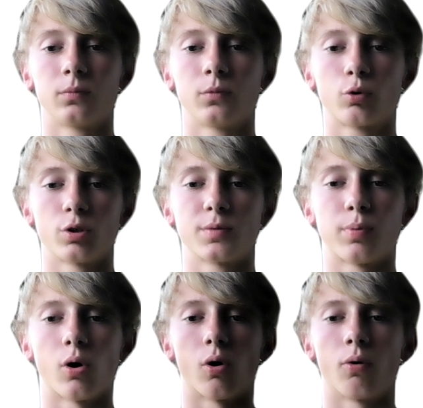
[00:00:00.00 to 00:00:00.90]
Chris
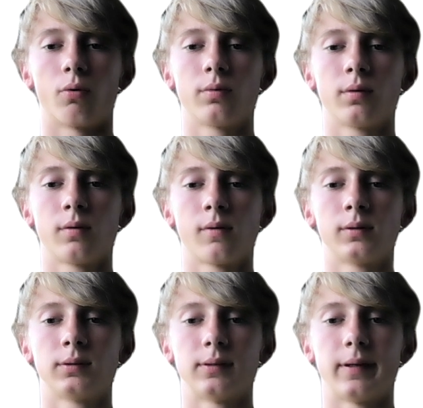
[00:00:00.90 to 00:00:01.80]
Paul
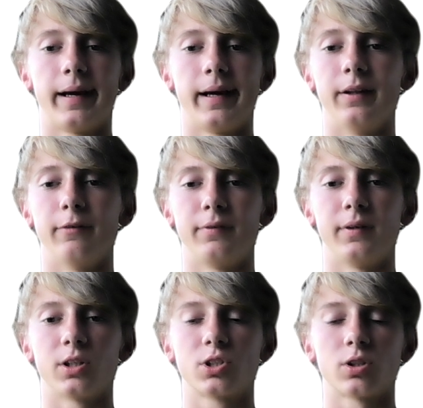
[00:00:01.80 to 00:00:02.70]
and the
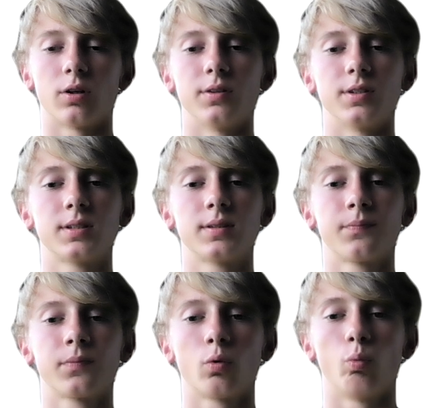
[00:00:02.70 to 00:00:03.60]
Phoenix Suns
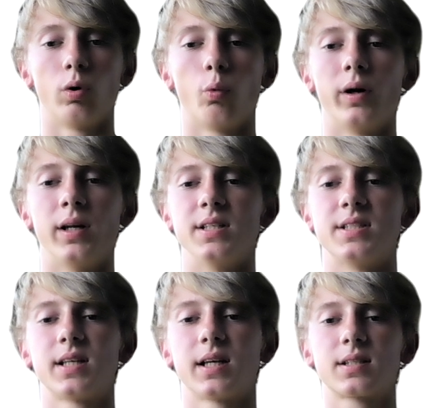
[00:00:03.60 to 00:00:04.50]
will win in
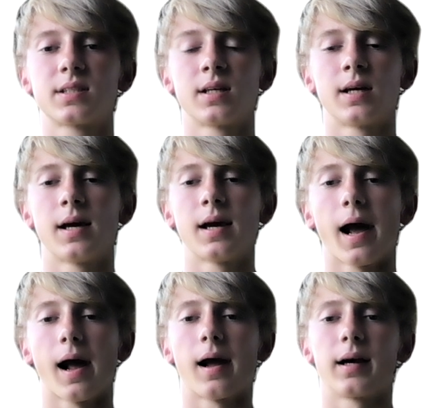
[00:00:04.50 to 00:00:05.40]
6
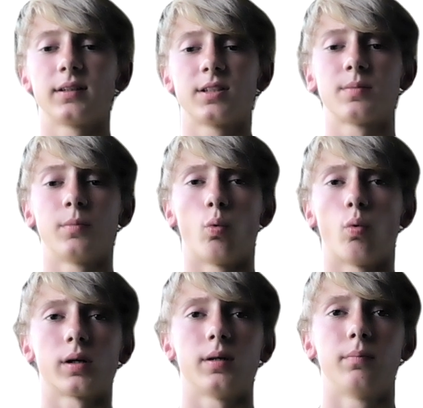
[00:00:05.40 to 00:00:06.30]
against the
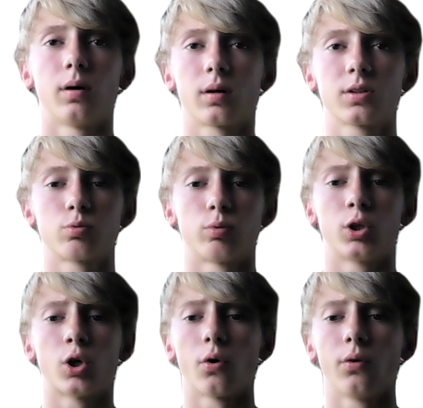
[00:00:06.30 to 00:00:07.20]
Milwaukee Bucks,
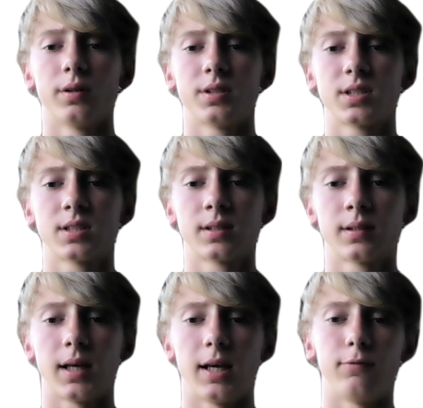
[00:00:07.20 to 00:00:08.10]
regardless
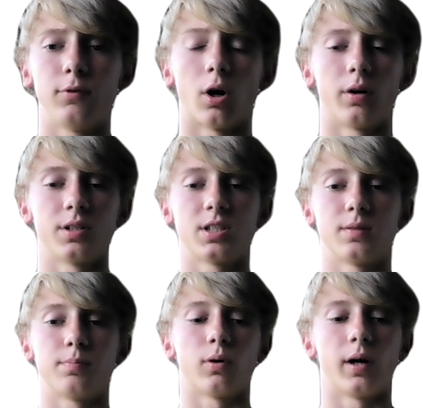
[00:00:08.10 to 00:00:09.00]
if Giannis is
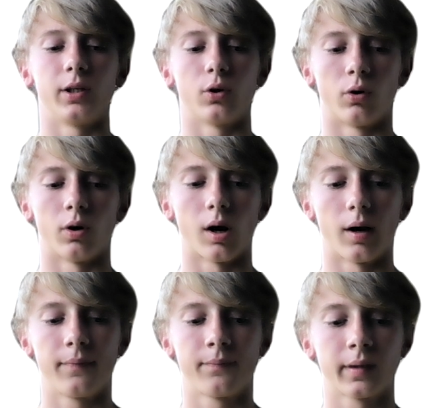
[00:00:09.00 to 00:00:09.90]
playing or
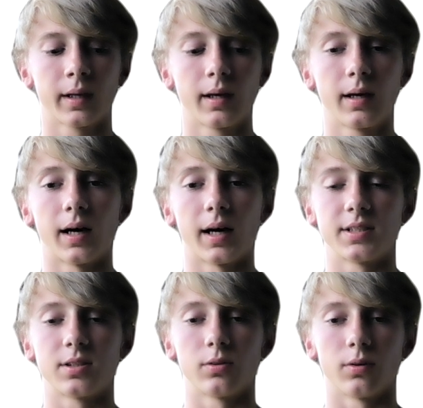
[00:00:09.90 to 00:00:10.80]
not. I
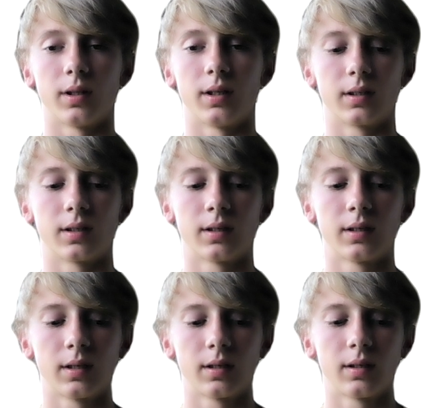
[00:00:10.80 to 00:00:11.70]
still think
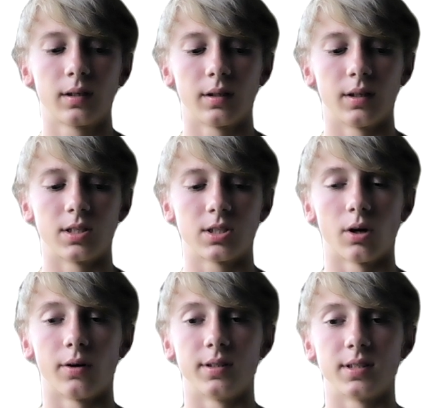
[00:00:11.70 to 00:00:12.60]
the
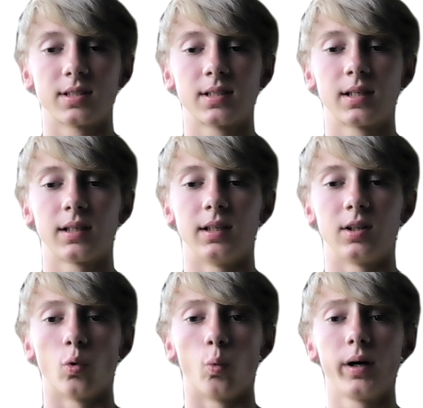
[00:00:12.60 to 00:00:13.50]
Suns get
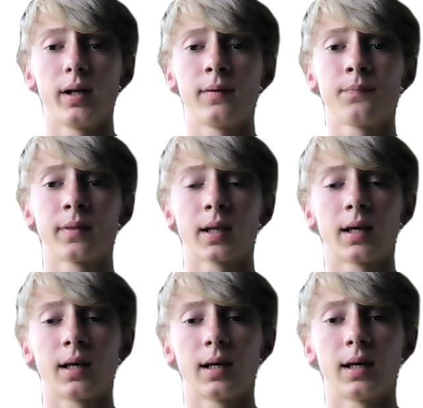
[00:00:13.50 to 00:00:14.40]
the win
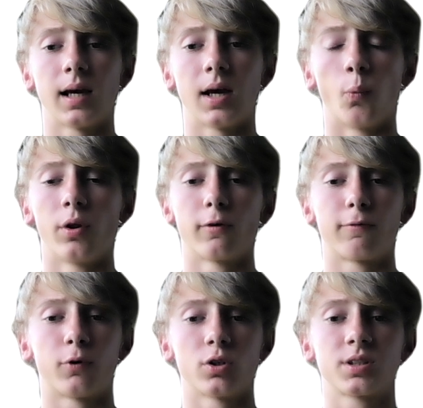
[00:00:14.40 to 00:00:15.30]
and win their
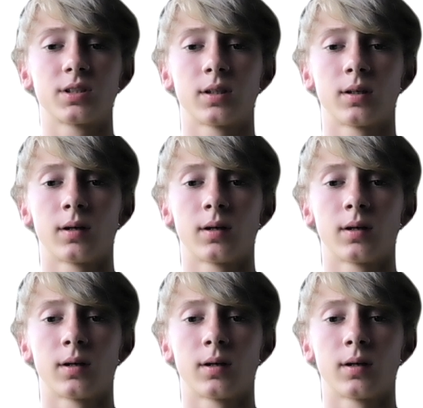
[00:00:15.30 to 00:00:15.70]
first